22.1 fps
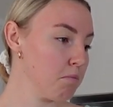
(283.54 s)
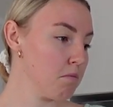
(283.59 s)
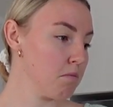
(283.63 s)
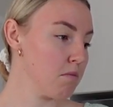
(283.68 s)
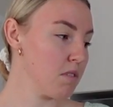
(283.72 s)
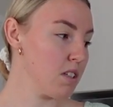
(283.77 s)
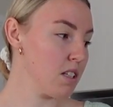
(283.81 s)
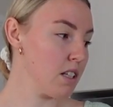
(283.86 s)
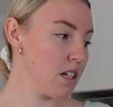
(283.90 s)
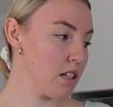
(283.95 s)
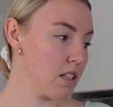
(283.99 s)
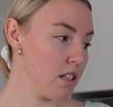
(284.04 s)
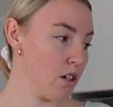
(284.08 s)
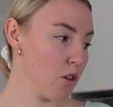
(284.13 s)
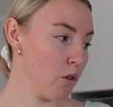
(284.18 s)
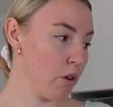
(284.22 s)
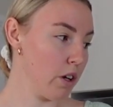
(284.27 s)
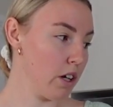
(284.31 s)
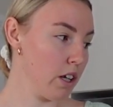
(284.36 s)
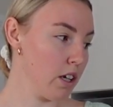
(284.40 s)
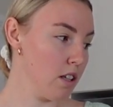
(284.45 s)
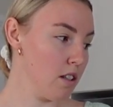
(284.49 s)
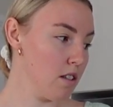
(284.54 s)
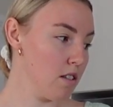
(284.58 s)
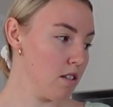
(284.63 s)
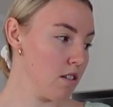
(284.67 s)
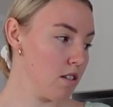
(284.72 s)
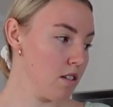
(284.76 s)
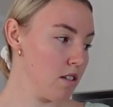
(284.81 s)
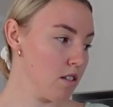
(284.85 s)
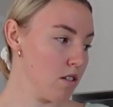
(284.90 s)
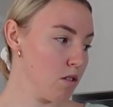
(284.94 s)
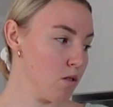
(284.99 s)
6
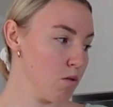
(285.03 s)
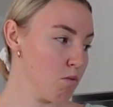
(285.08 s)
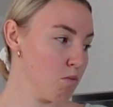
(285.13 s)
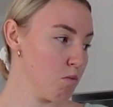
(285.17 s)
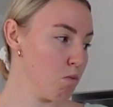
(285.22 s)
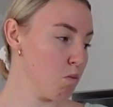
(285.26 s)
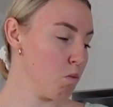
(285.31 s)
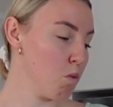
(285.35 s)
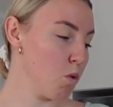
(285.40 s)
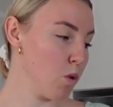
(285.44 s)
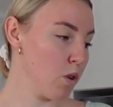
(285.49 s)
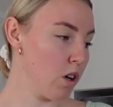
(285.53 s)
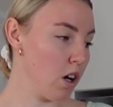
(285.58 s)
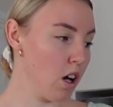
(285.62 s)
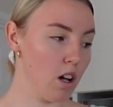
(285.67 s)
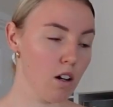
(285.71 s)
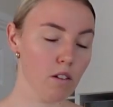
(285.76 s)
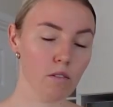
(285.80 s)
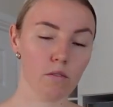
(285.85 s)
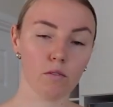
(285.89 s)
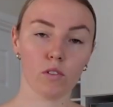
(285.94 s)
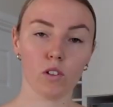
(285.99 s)
ingredients. Water,